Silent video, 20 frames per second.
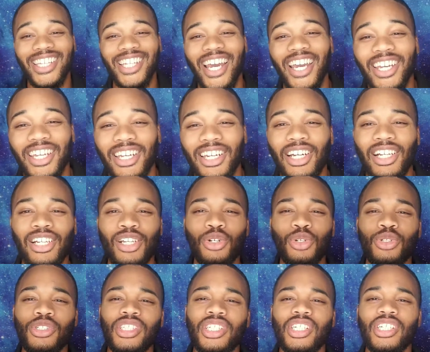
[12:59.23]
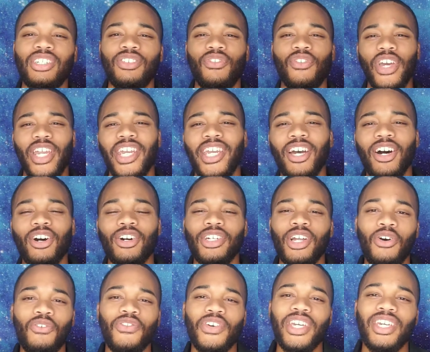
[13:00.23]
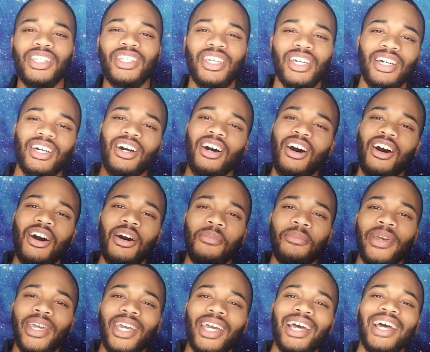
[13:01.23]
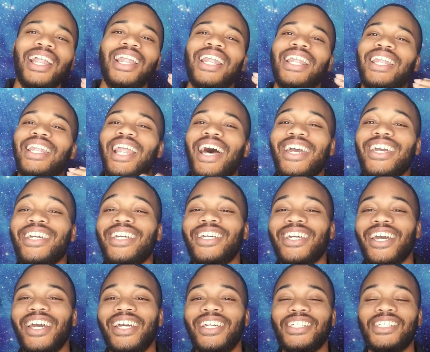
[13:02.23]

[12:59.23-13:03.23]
that concludes this video. Don't forget to comment, like, and